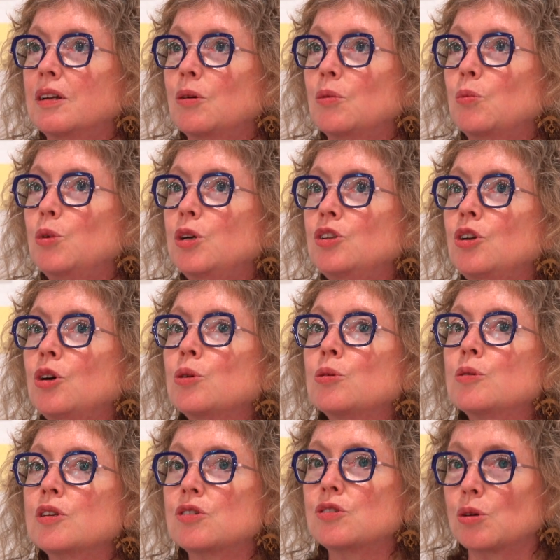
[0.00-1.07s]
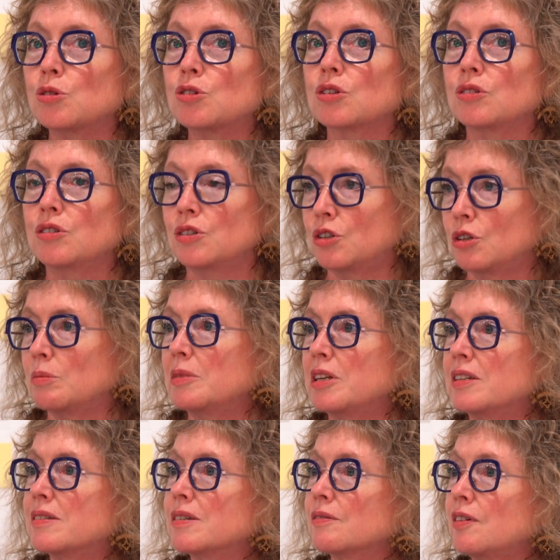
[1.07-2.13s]
We know the social
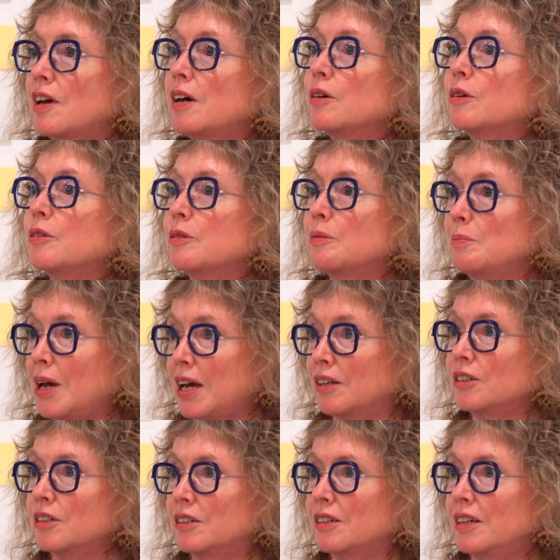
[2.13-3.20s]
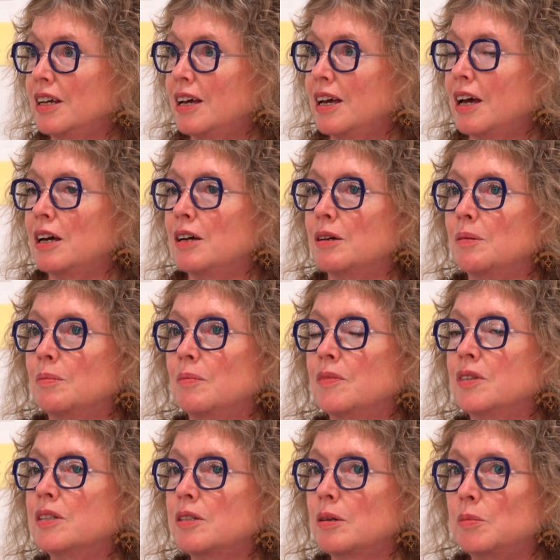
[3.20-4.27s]
determinants of health matter.
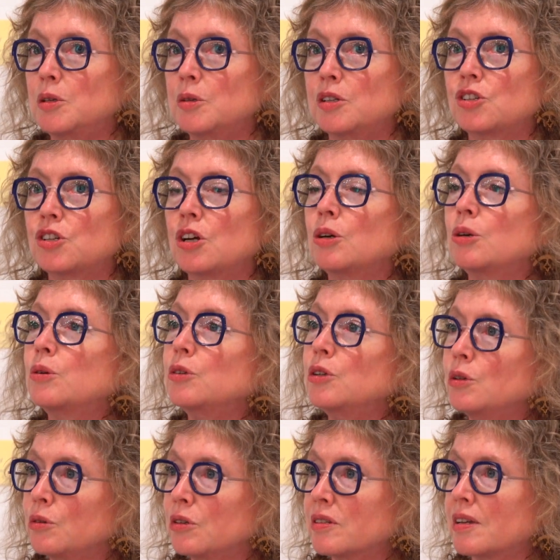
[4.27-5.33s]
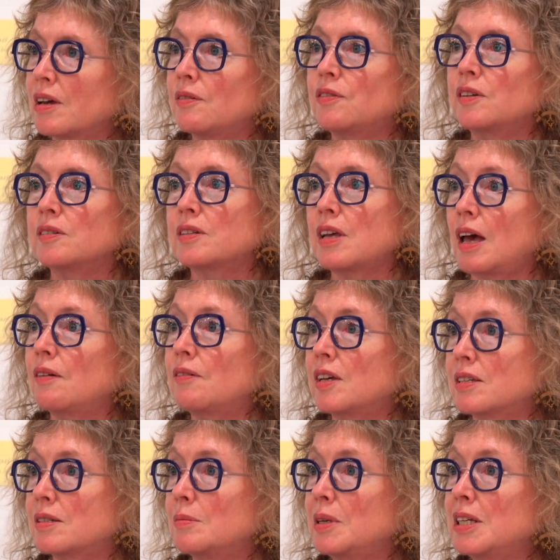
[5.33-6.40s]
The WHO, UNICEF have
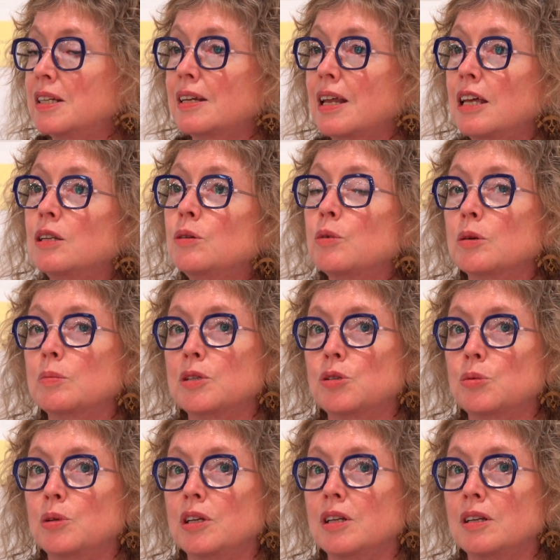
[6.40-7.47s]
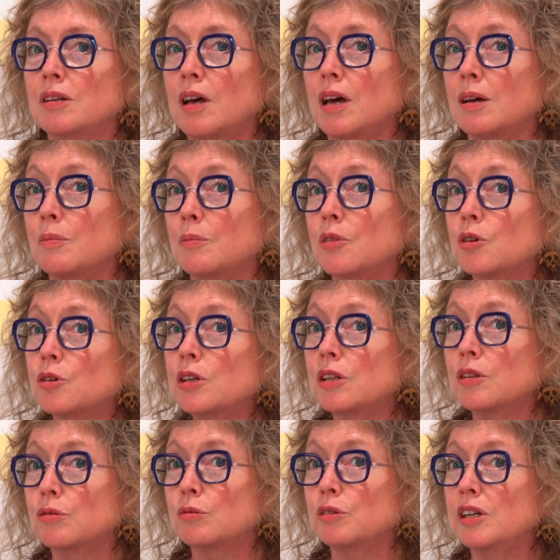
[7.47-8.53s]
estimated anywhere between
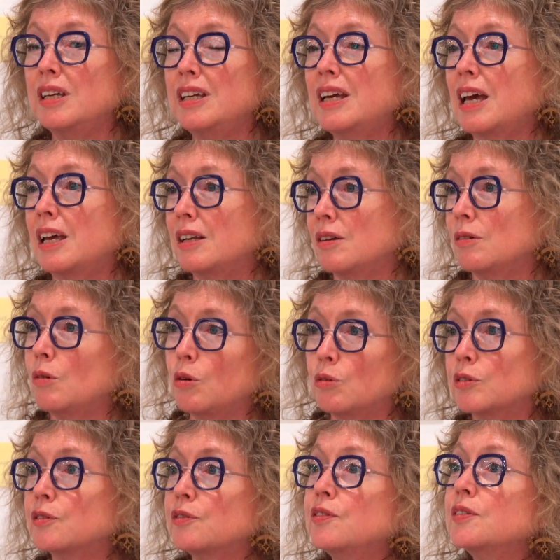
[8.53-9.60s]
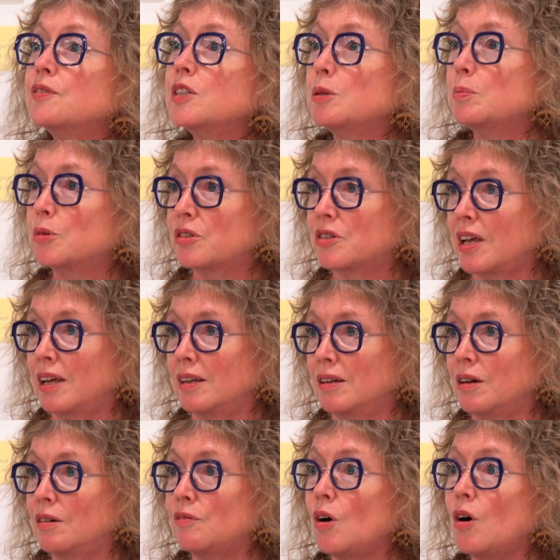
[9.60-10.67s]
33 and over 50%
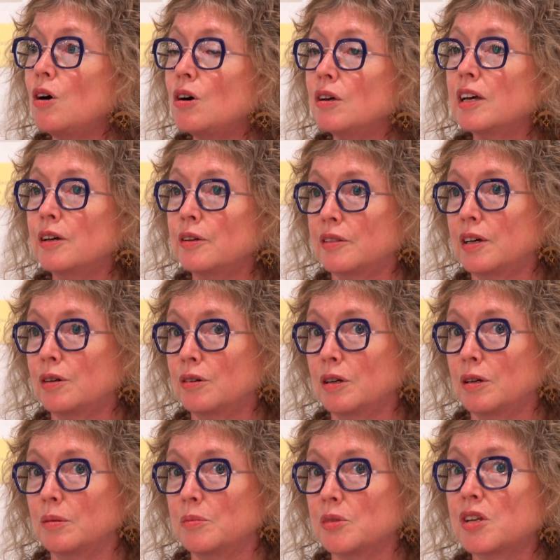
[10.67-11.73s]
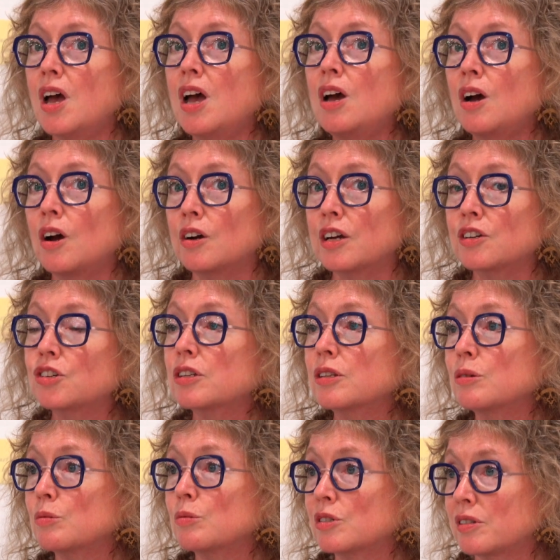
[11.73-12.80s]
of all health outcomes are actually
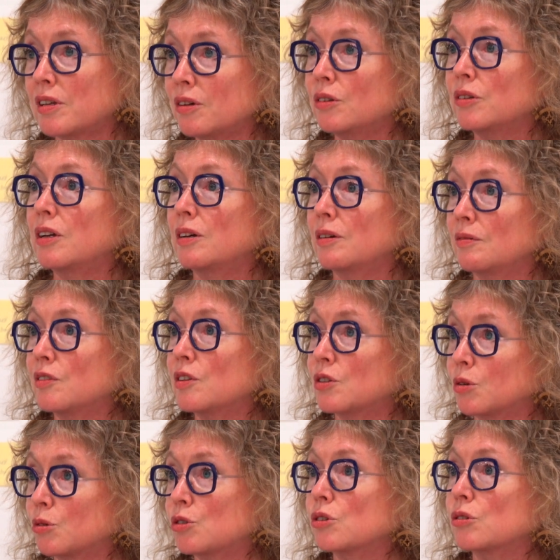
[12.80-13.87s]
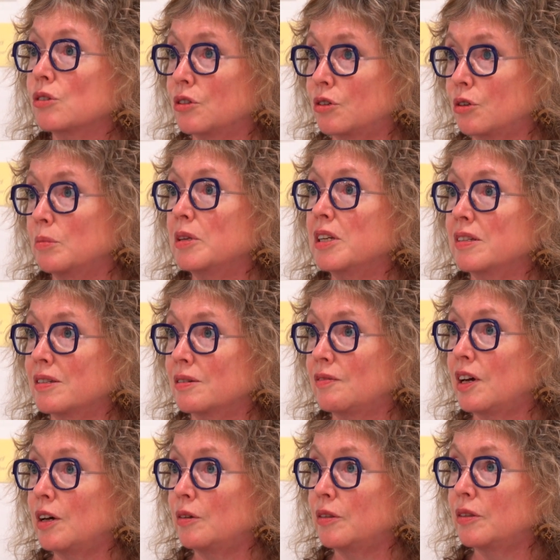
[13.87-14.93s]
the result of the social determinants of
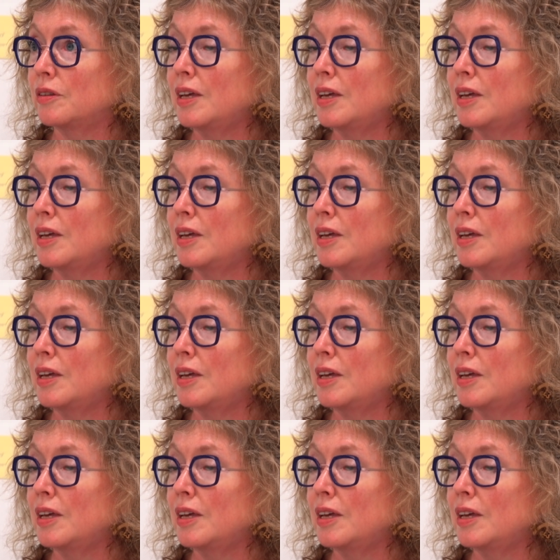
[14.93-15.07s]
health.